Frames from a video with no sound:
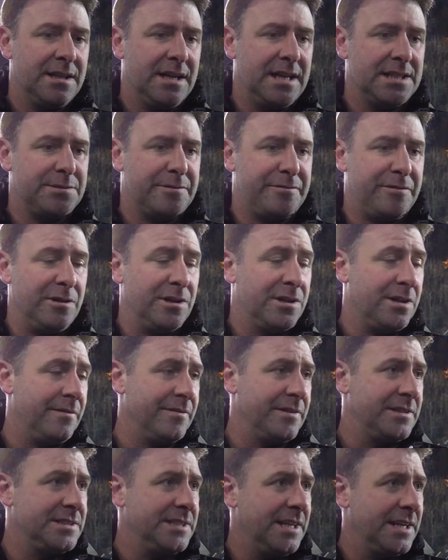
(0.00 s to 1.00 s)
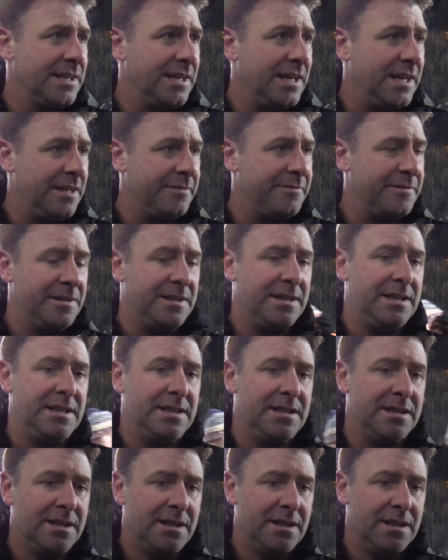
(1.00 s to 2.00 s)
the lads were full of confidence second half, and
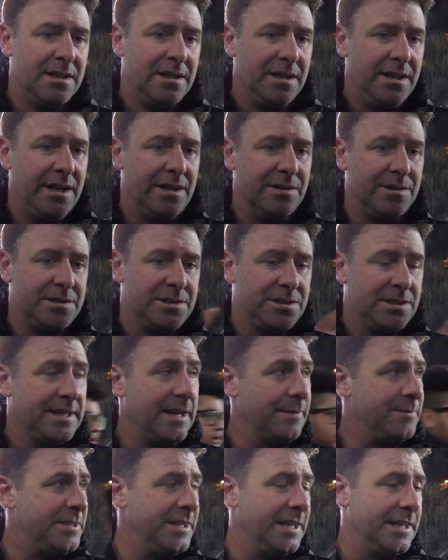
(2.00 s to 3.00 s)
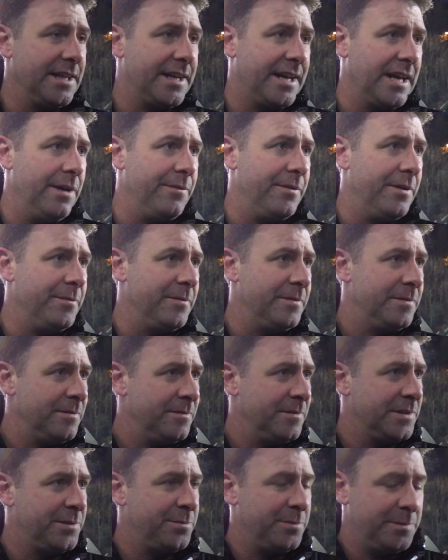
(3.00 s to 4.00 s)
uh, you know, kept taking the game,
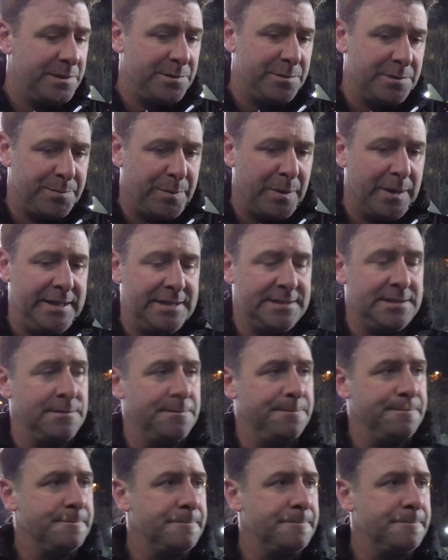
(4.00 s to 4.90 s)
which, which was pleasing